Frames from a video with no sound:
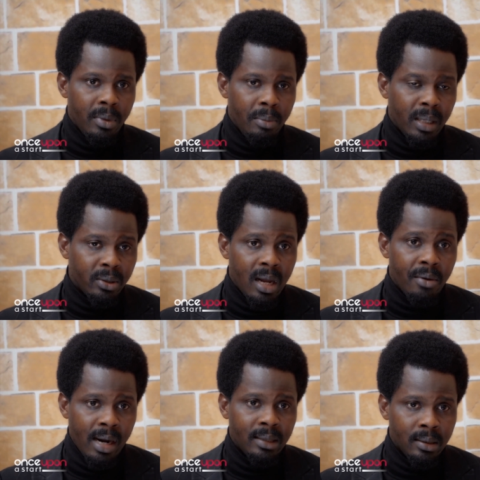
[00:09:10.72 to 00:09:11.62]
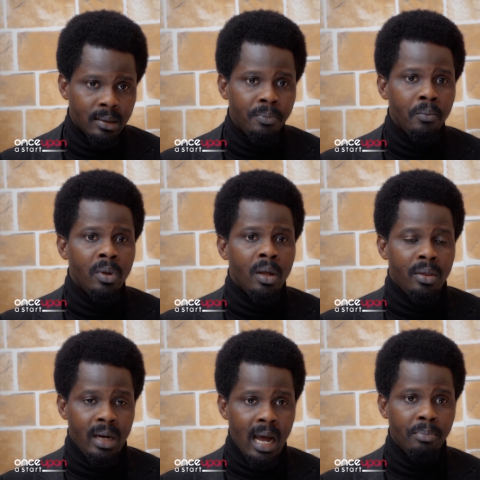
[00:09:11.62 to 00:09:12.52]
the particular crisis
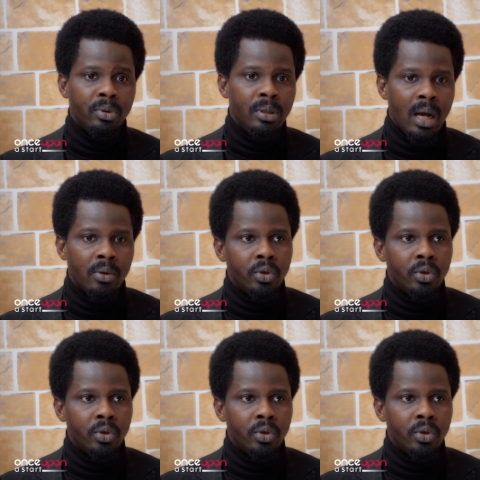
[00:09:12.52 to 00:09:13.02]
that happened now.